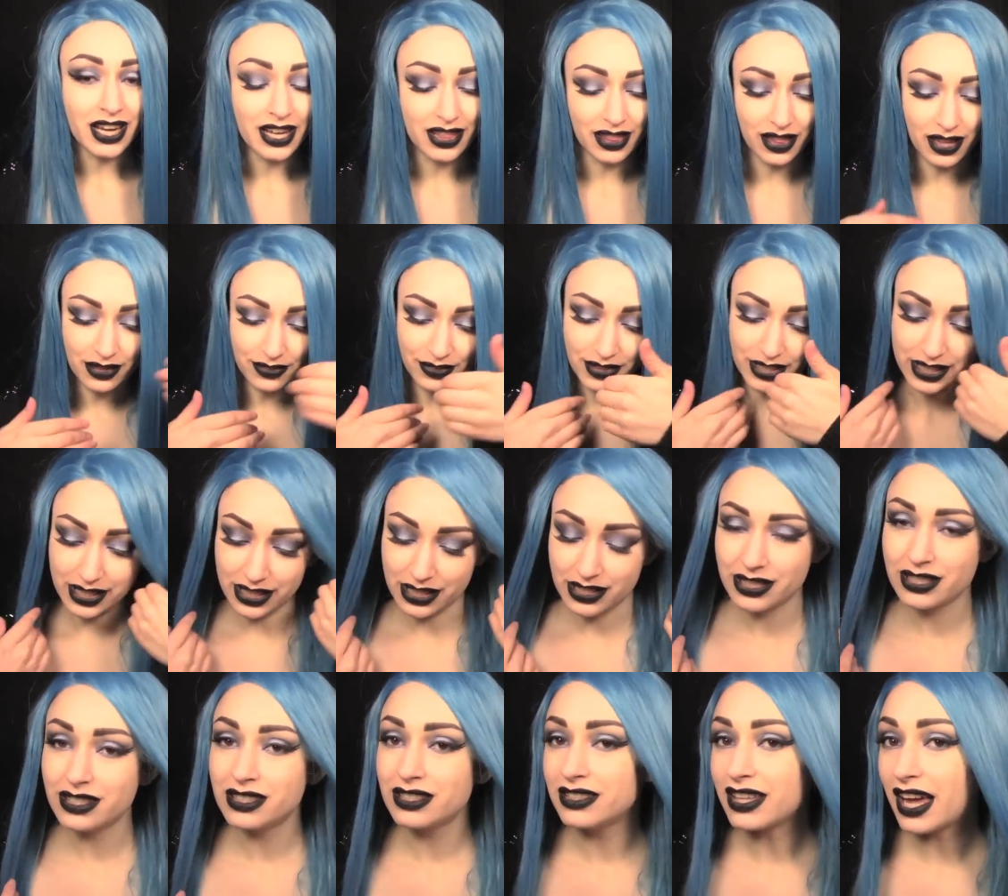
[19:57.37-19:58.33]
I love it.
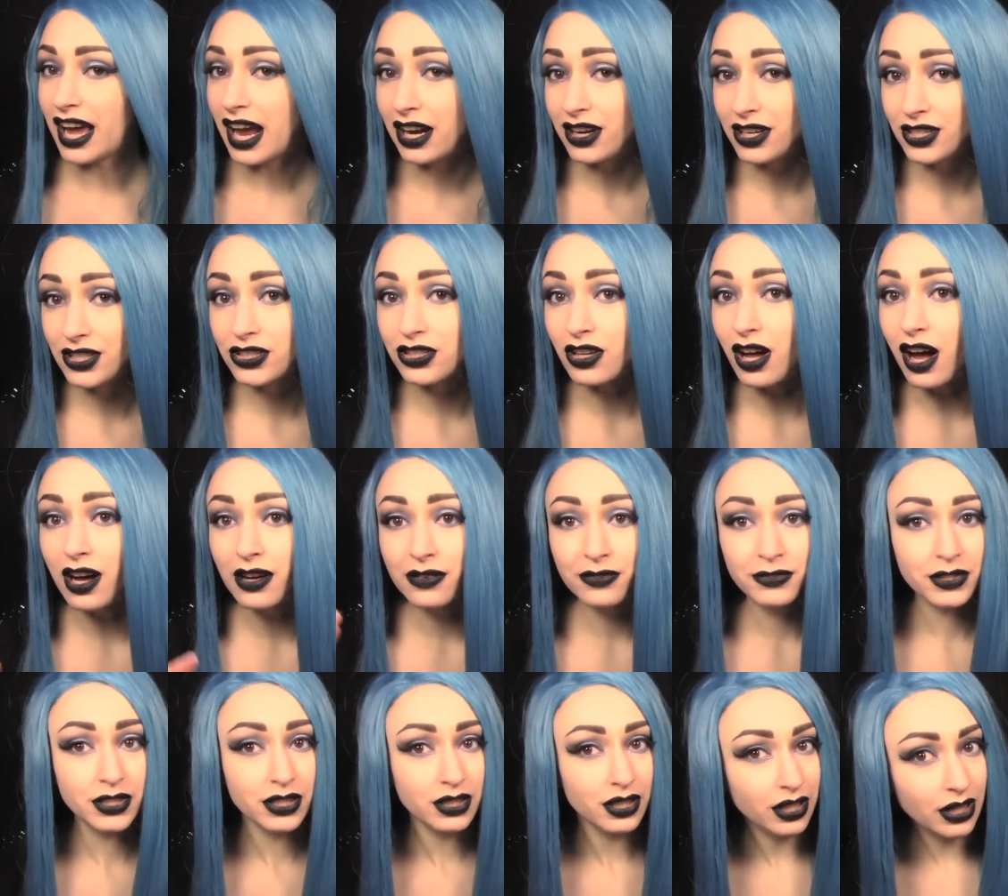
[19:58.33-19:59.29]
It's the hair
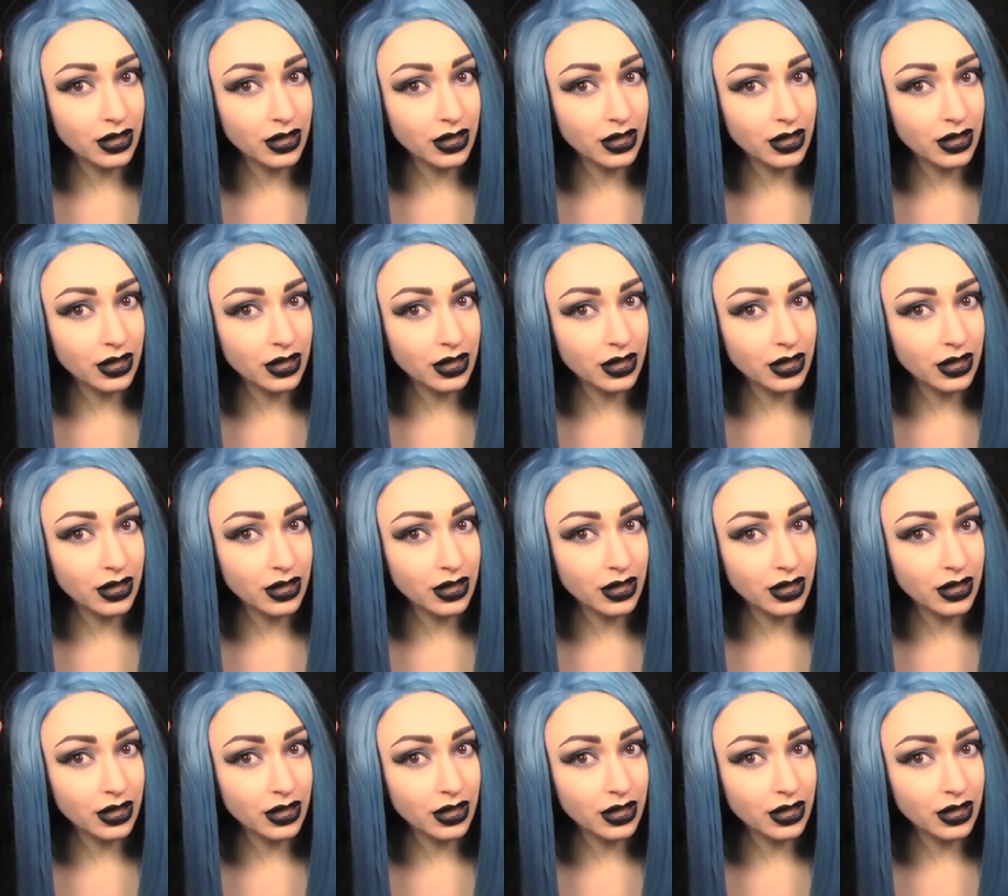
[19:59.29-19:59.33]
soft,